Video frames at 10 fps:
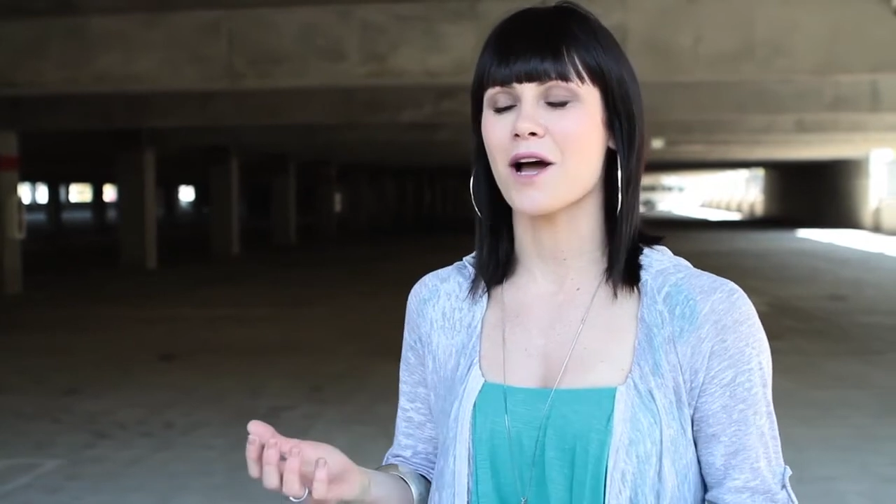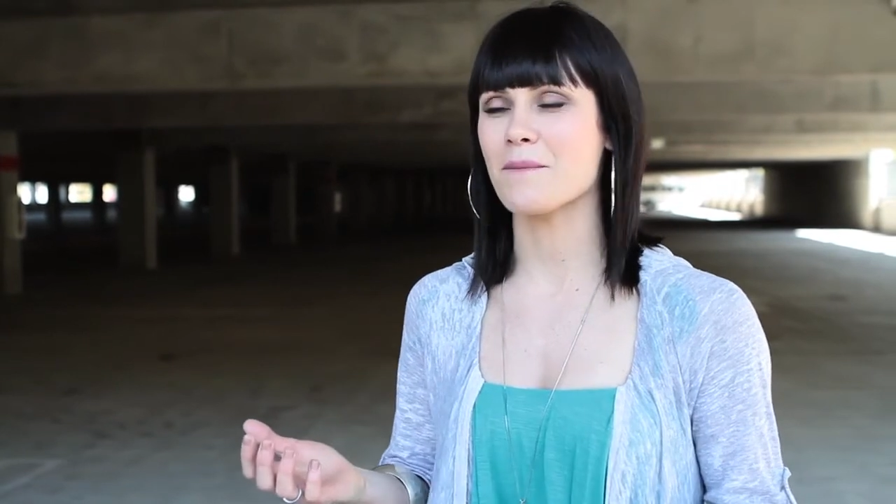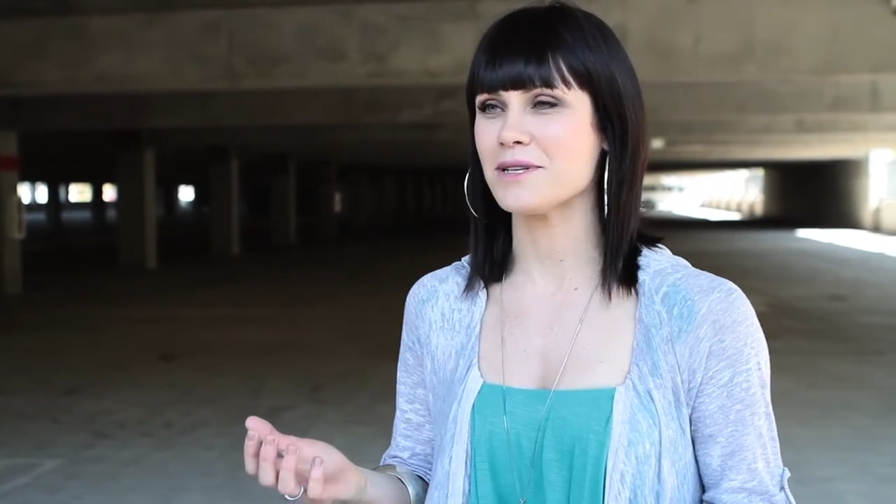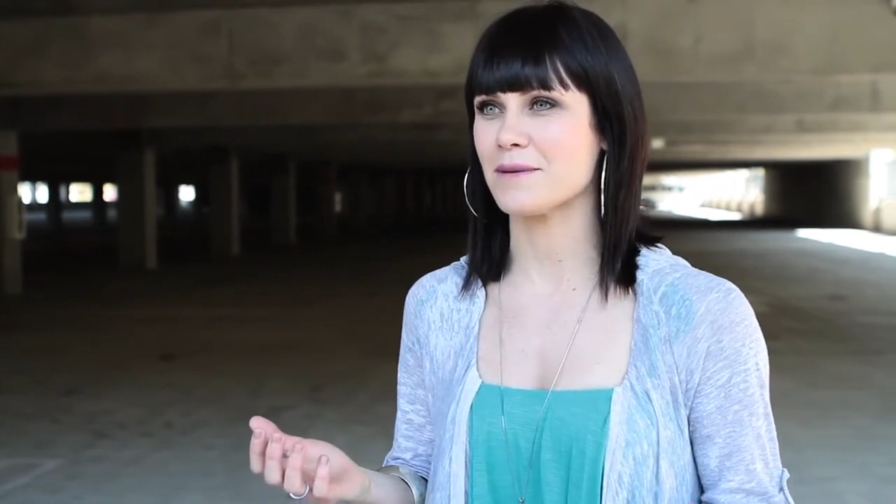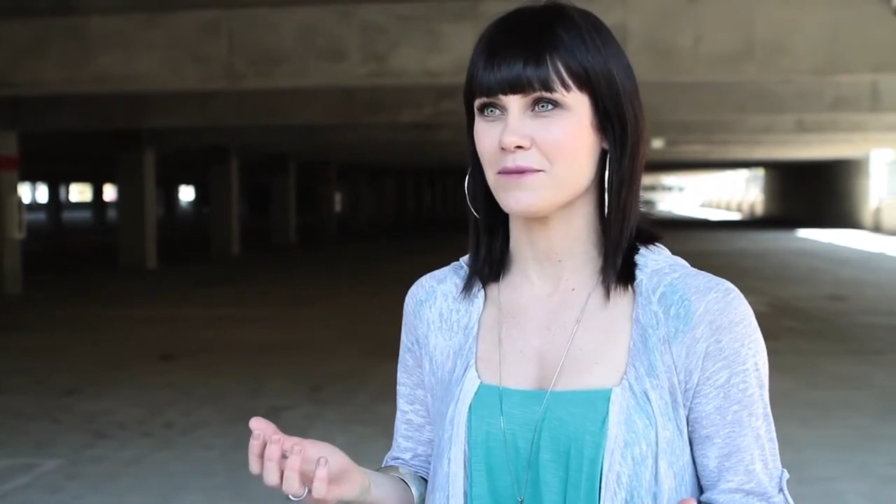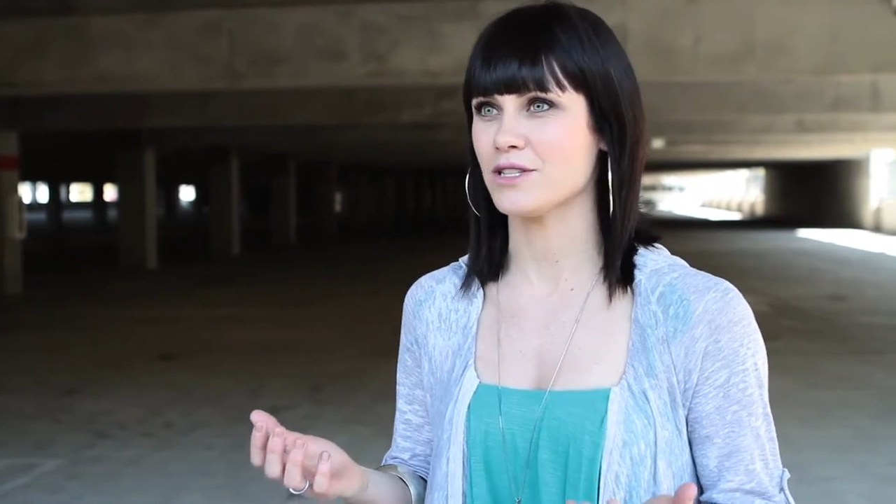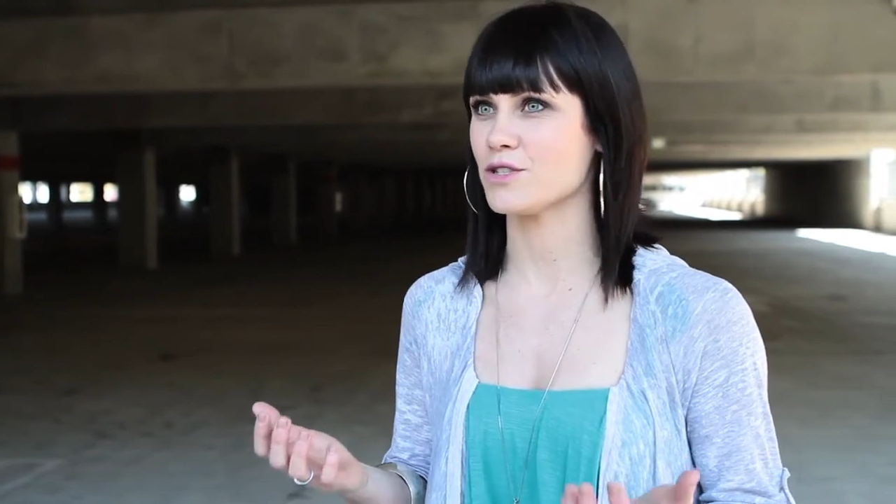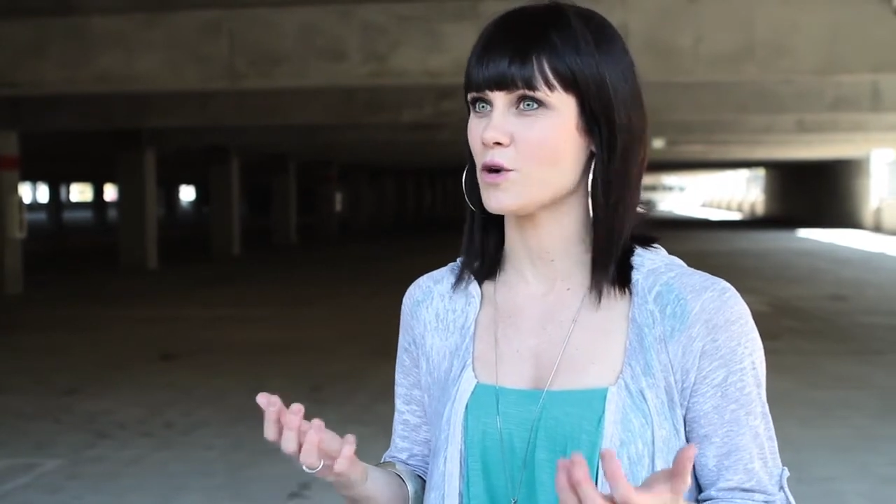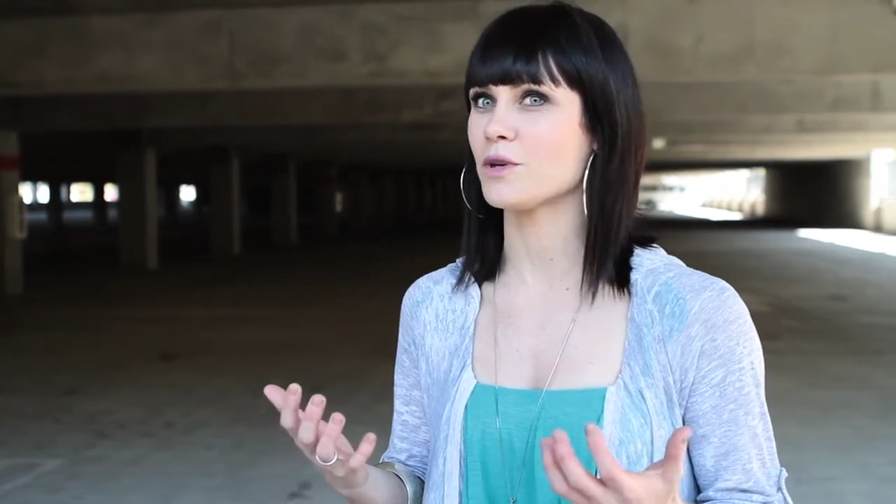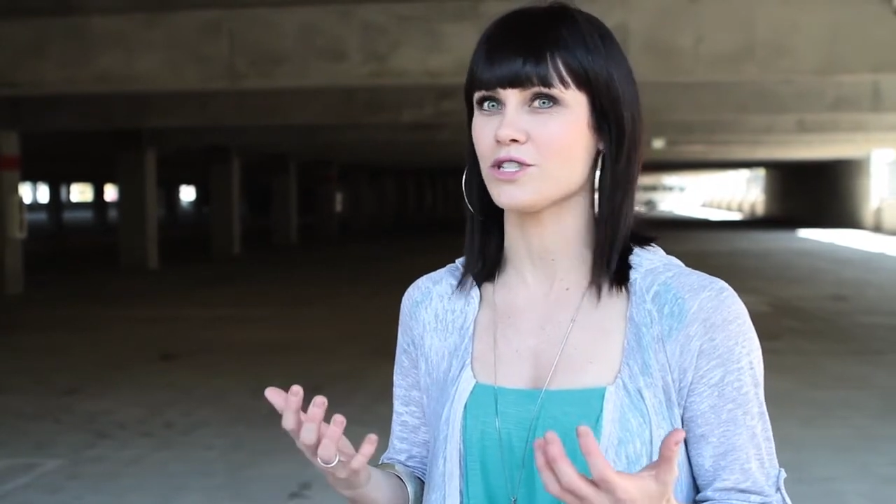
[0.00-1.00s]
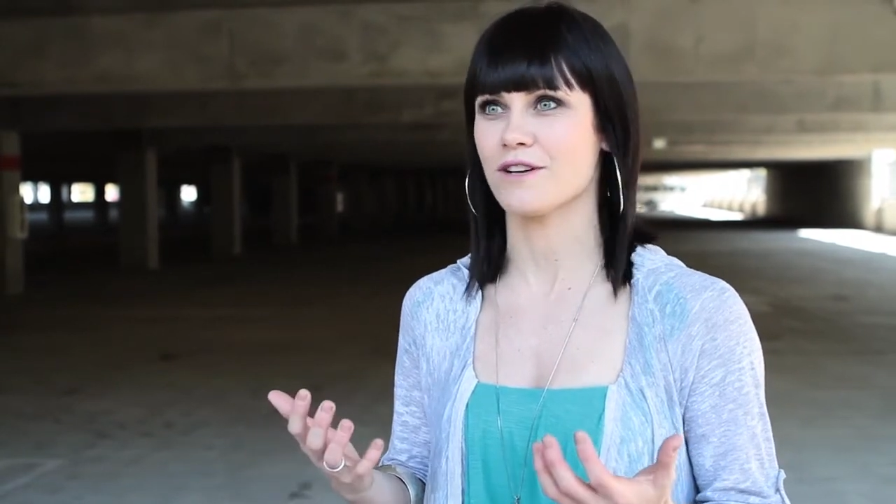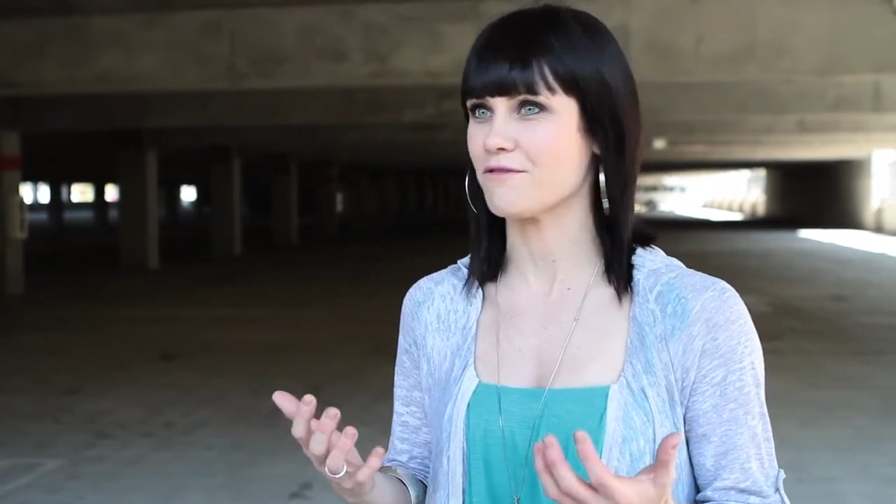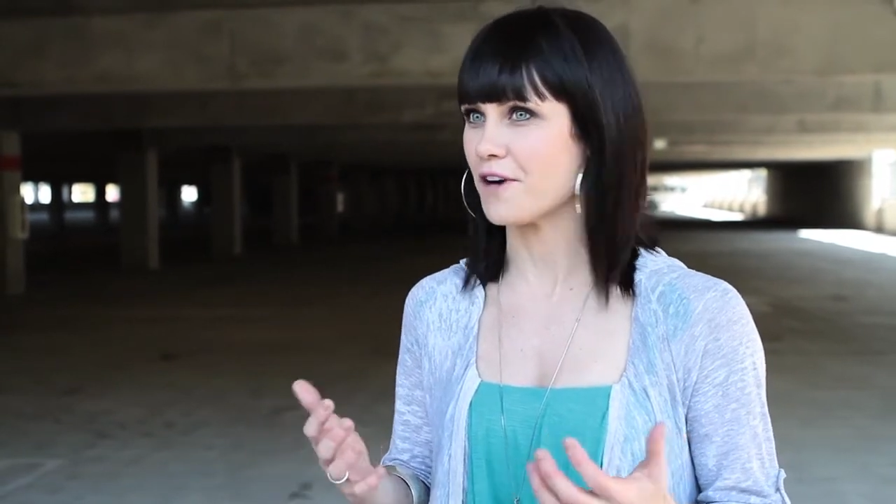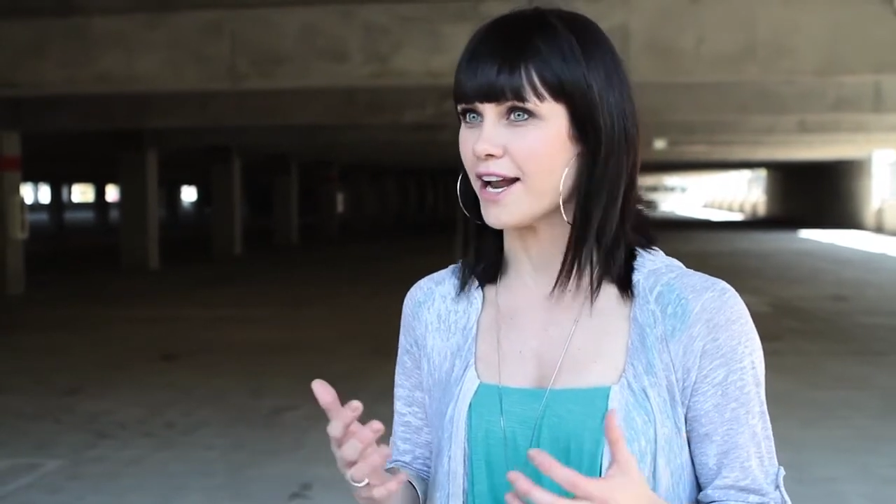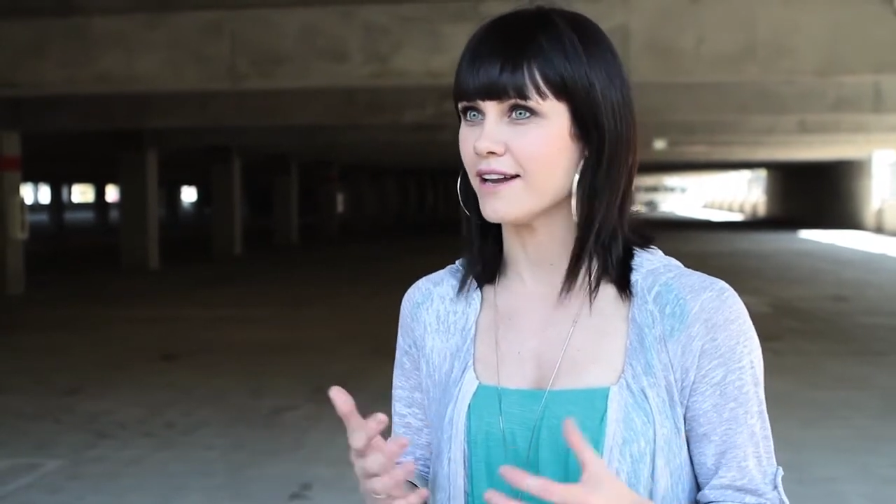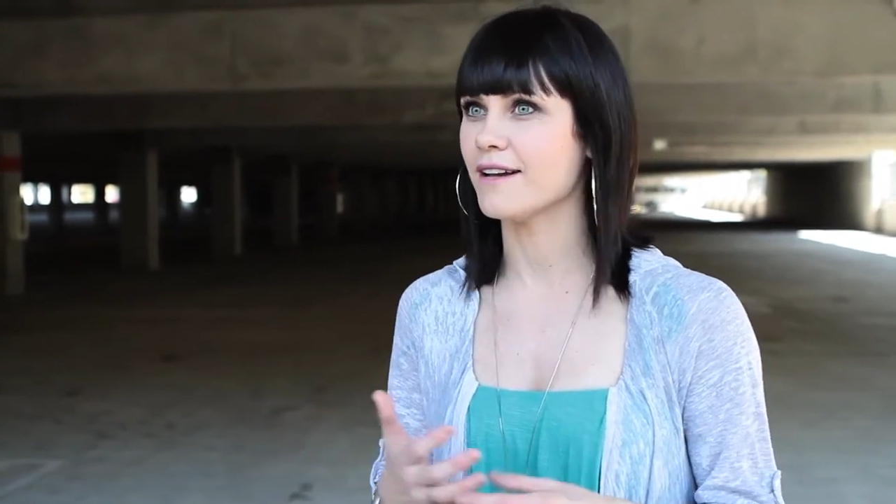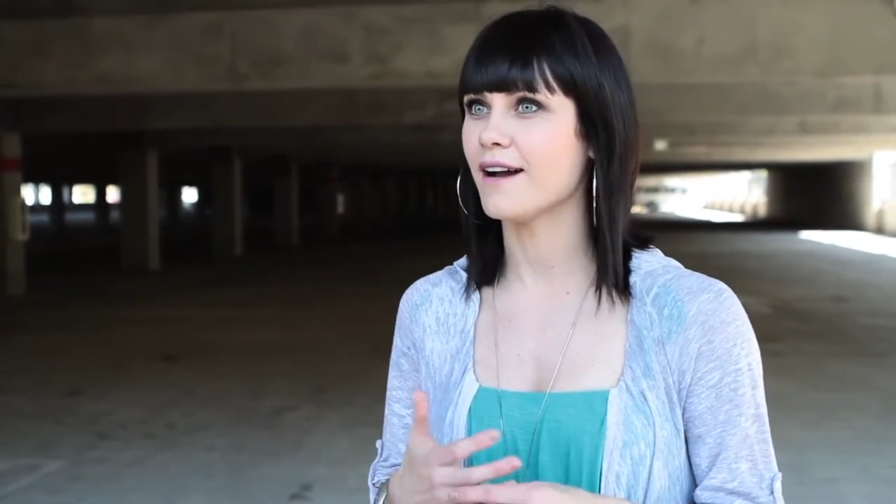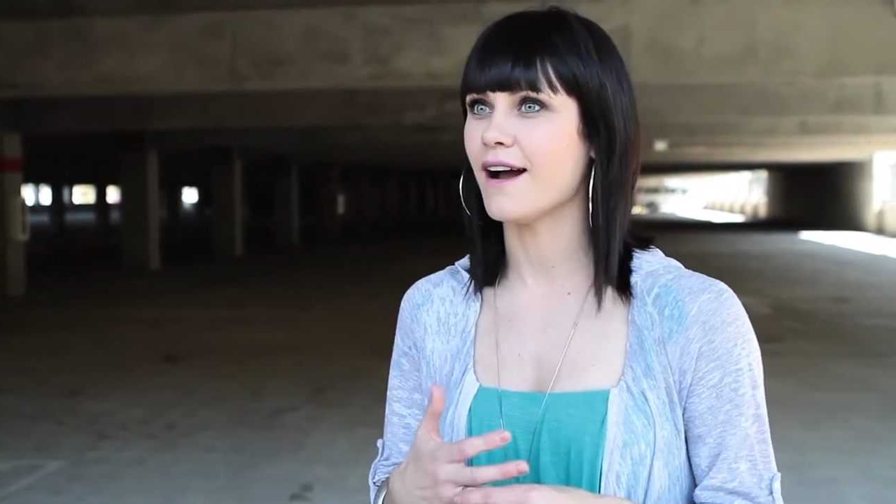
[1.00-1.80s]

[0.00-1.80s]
taught me something so much different.